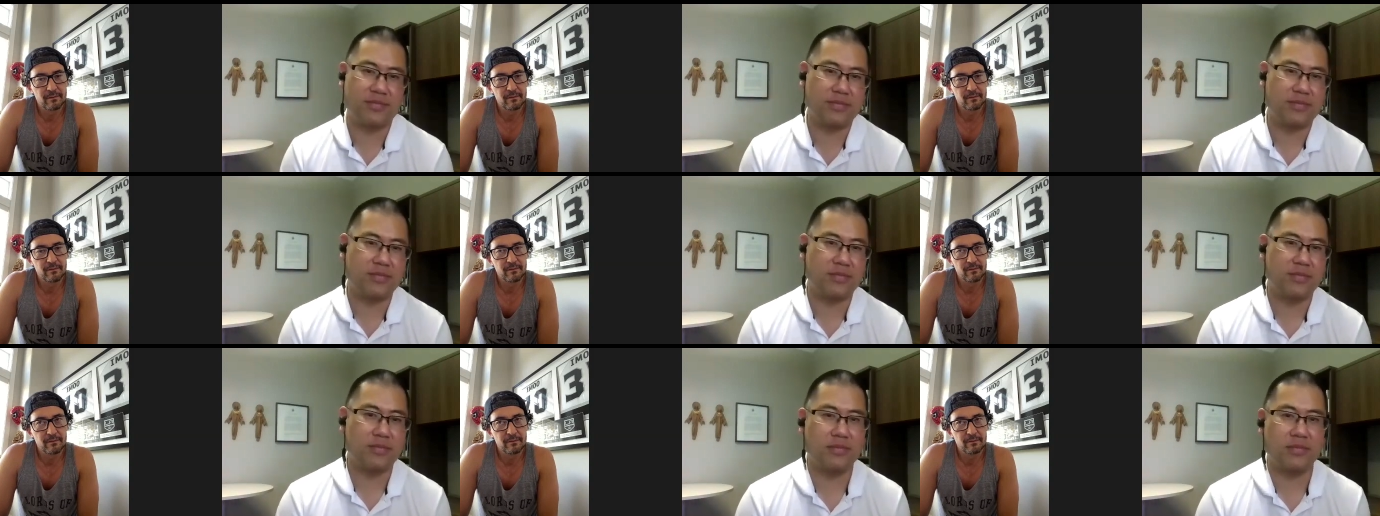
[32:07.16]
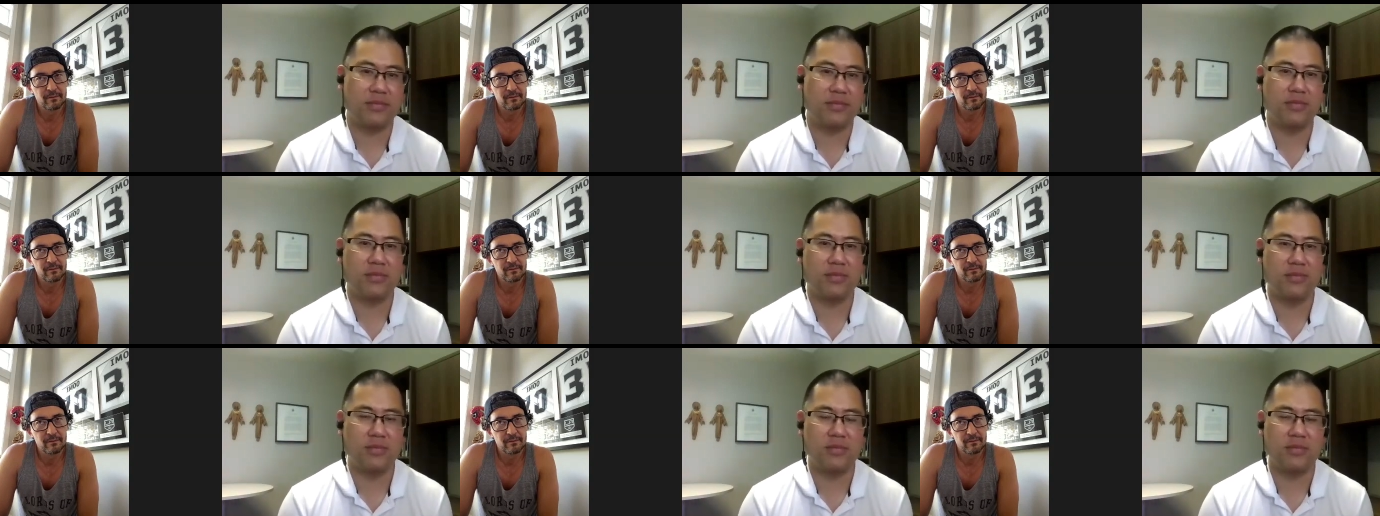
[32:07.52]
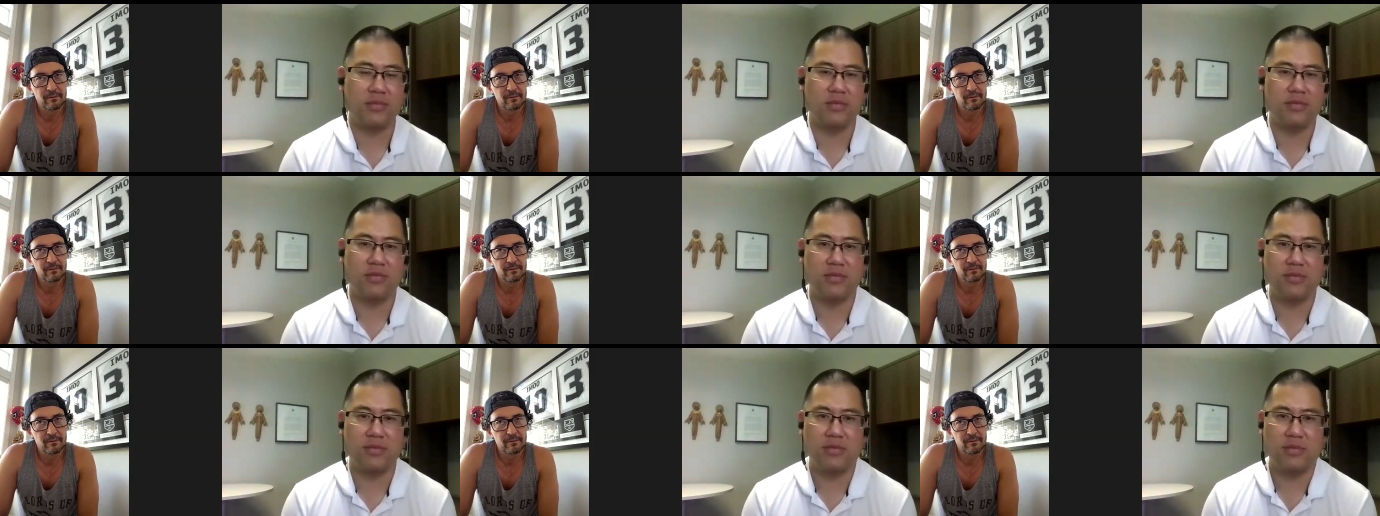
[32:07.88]

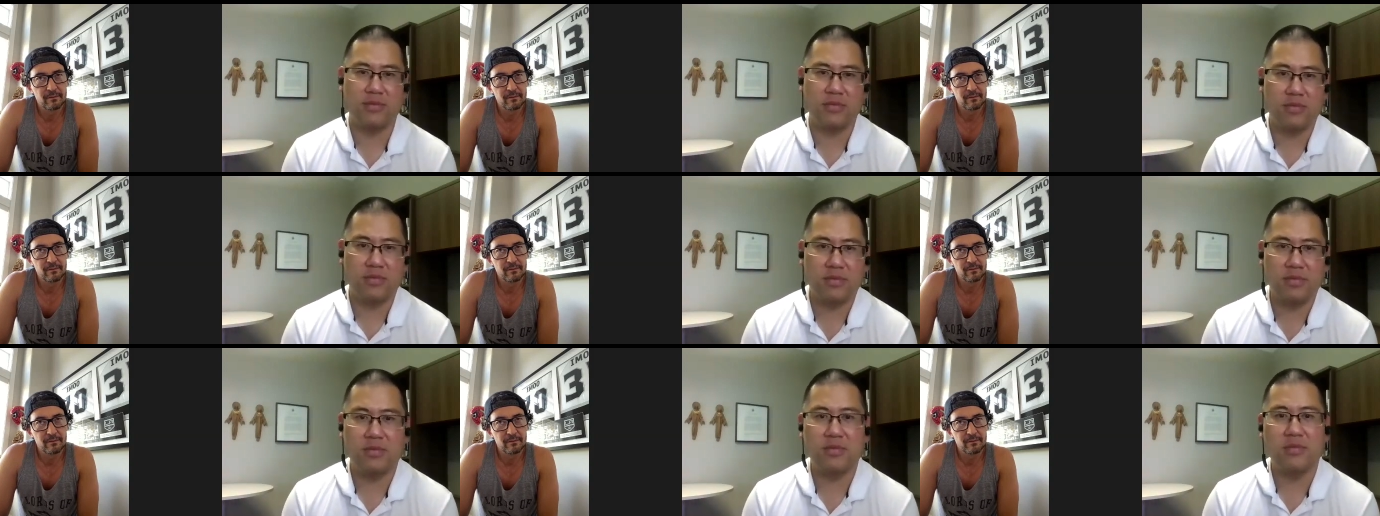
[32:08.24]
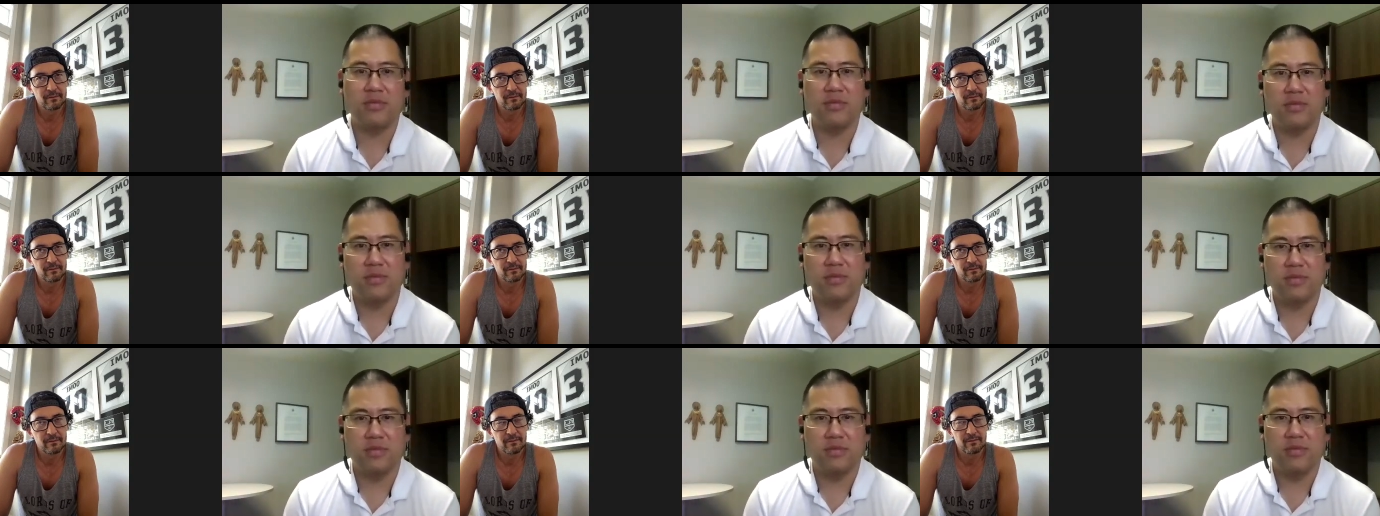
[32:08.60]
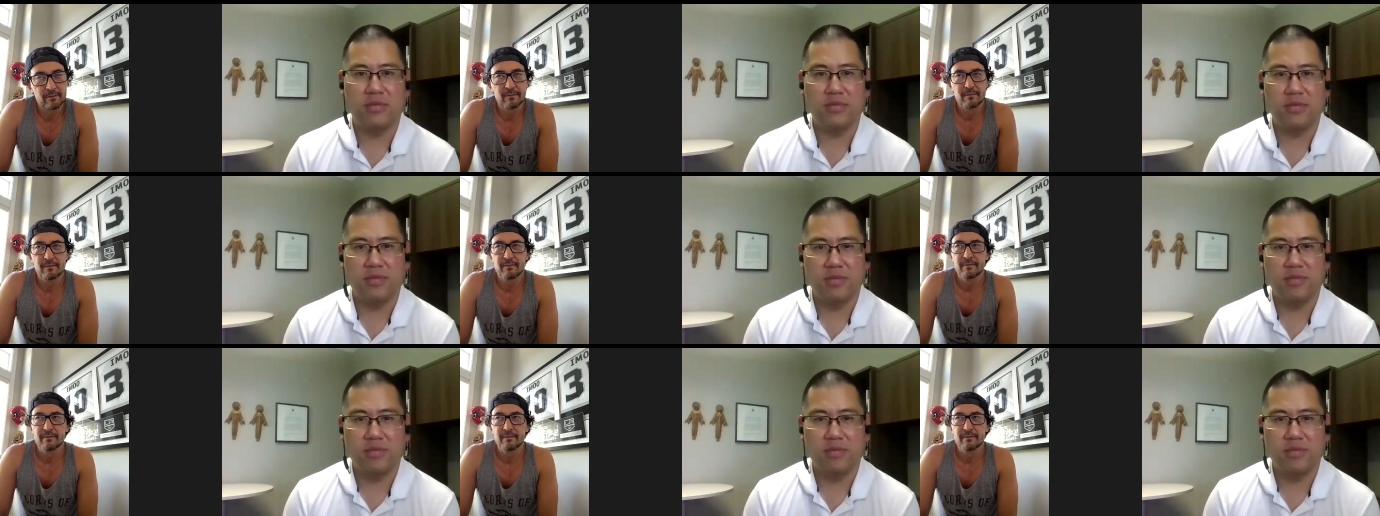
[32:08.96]
(silence)